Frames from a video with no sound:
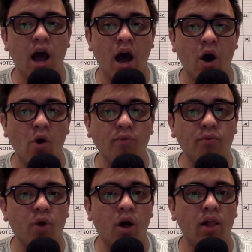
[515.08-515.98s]

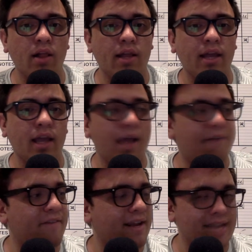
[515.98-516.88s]
Overall, a
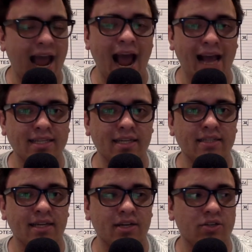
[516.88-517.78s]
fantastic
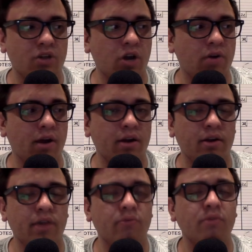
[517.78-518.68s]
singer songwriter.
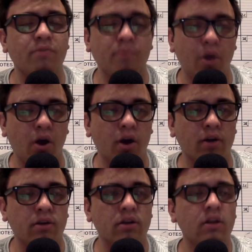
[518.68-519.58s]
He wrote from the
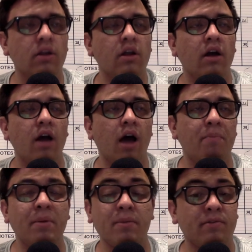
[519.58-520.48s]
heart. Uh,
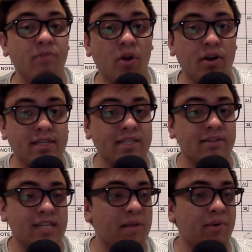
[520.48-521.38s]
people in Florida still
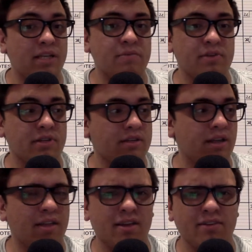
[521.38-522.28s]
celebrate his music because
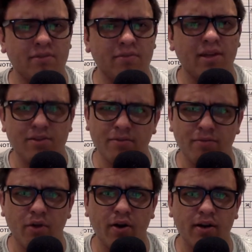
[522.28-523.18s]
I think he's from he's from
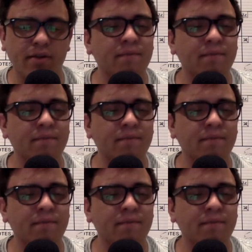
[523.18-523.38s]
Florida.